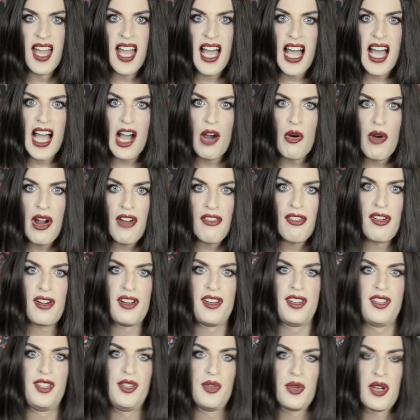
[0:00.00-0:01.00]
However,
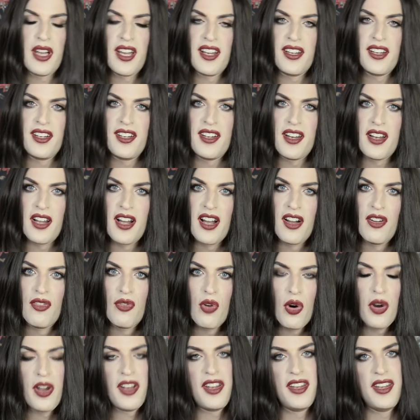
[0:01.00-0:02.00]
you can
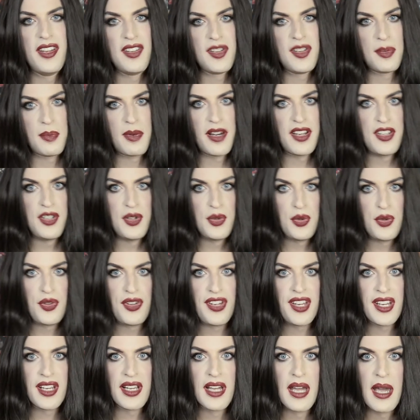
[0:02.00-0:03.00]
avoid this by
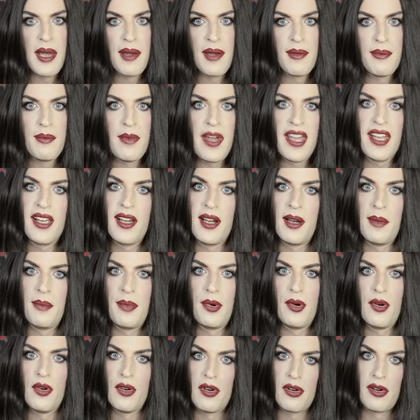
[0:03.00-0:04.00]
using makeup
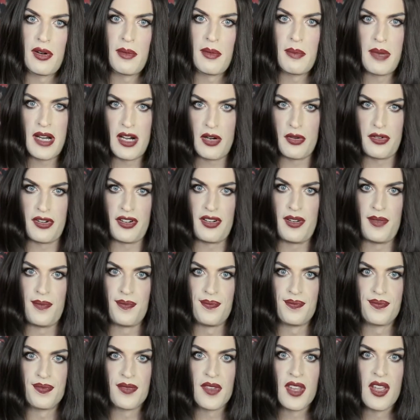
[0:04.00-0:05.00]
or powder.
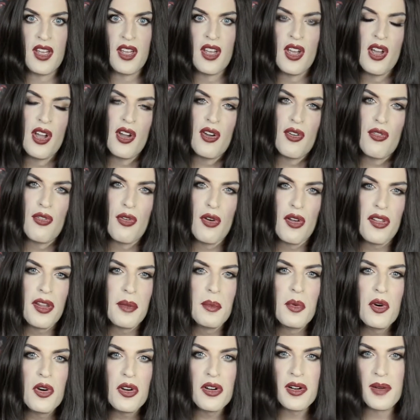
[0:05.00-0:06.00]

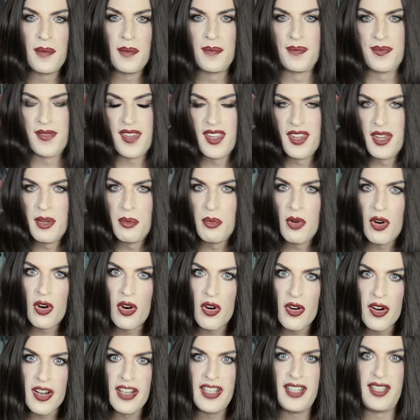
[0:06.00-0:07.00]
Furthermore, the more
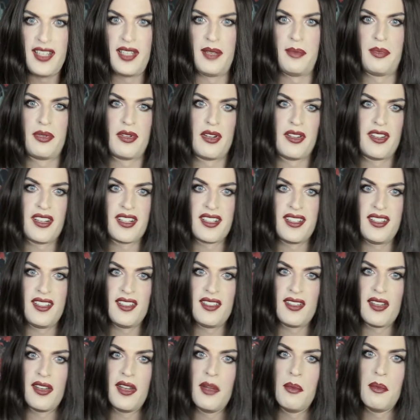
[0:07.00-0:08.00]
oily the product
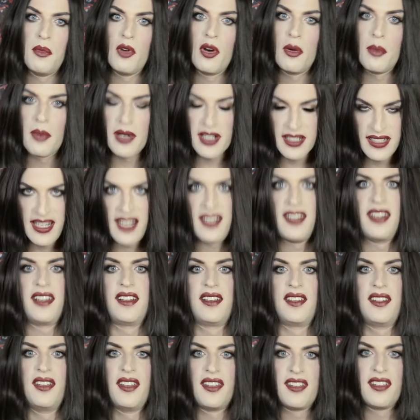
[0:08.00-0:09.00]
is, the more magnetic
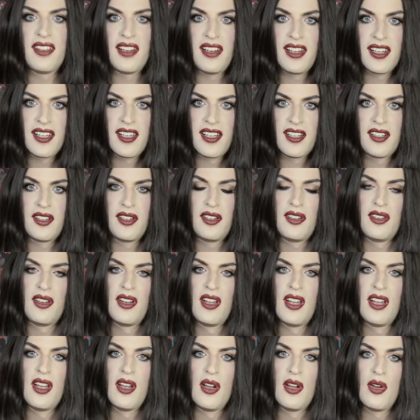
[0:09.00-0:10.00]
the silicone
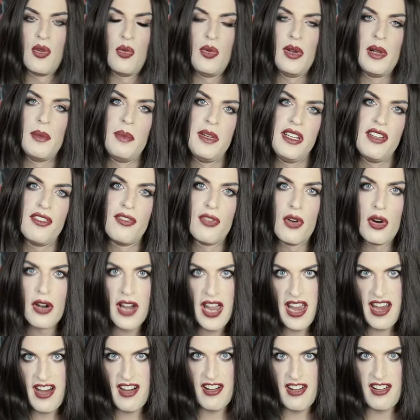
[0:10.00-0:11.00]
will be for
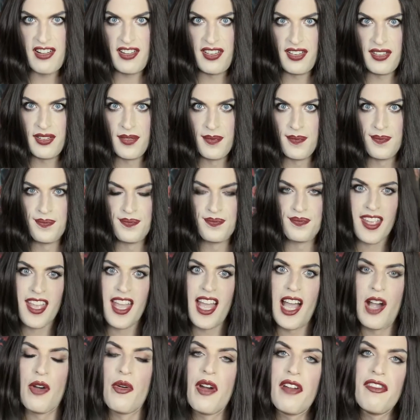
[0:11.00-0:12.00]
hairs.
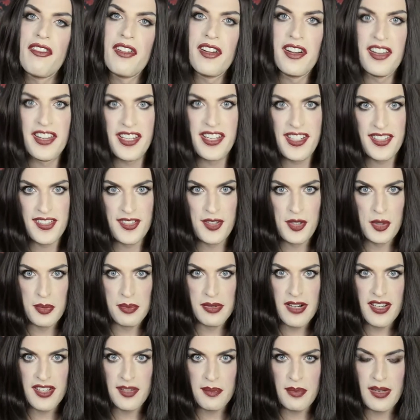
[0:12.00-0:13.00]
However, these new
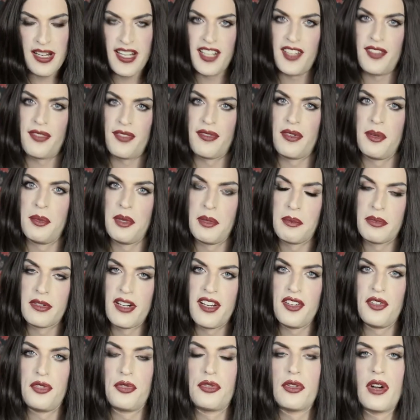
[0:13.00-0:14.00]
breastplates from the
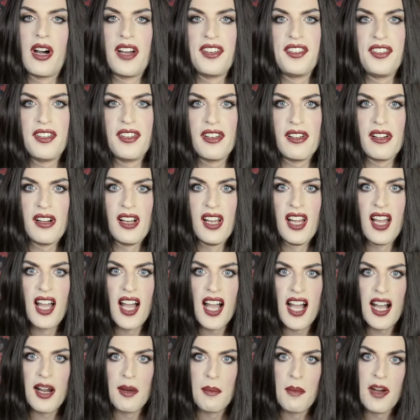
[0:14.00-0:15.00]
brand Ranier
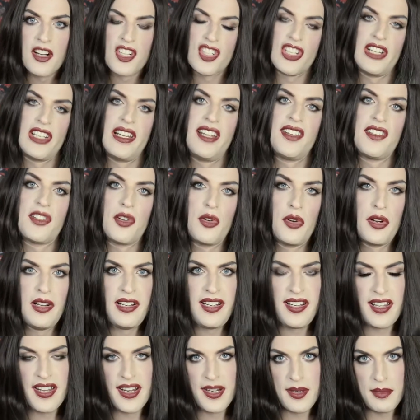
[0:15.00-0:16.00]
are much less
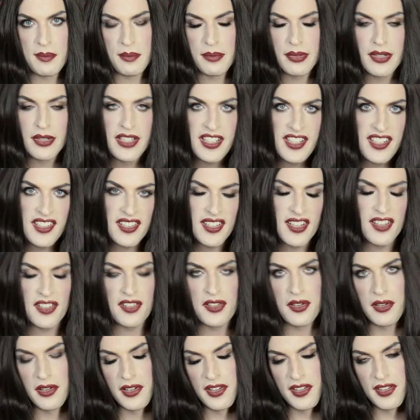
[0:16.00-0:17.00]
oily than
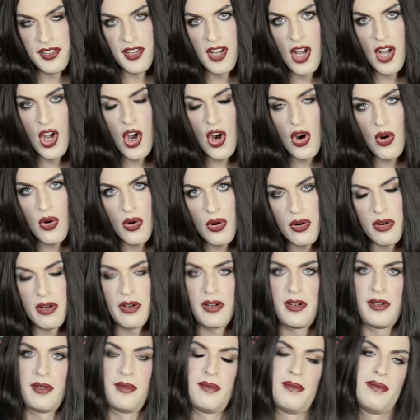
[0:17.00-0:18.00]
predecessors
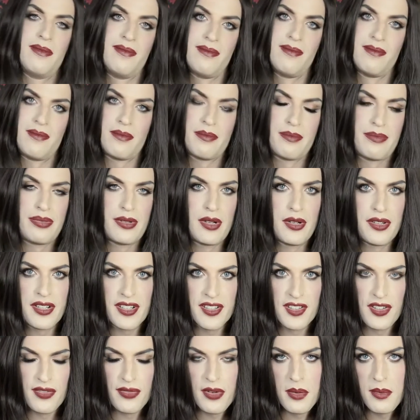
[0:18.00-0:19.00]
or
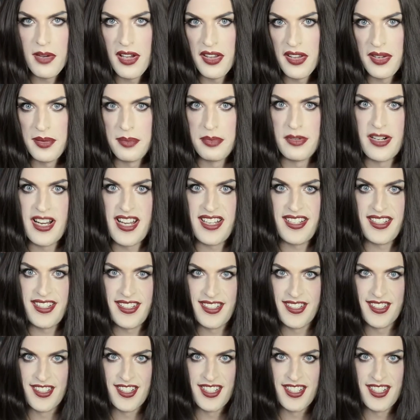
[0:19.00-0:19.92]
products from other brands.